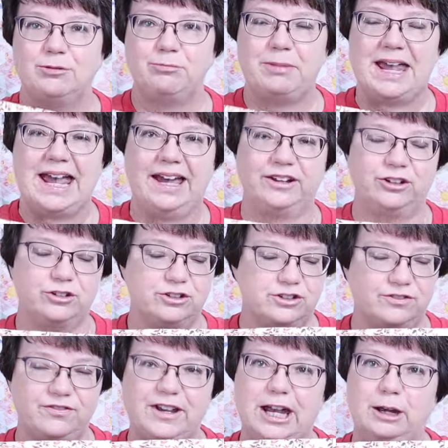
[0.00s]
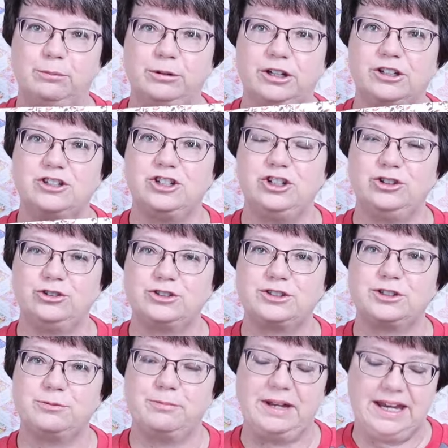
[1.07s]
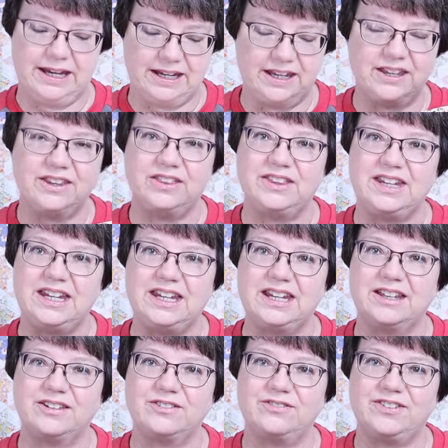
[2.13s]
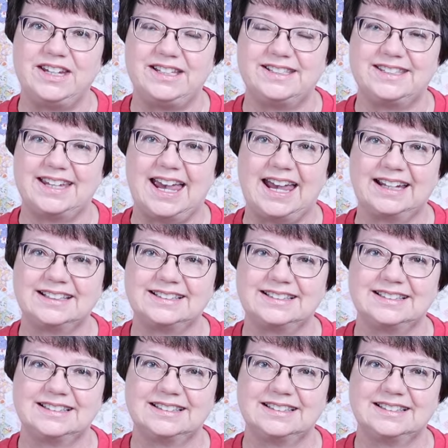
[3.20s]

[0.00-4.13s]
patterns of fabrics used to make the feed sacks.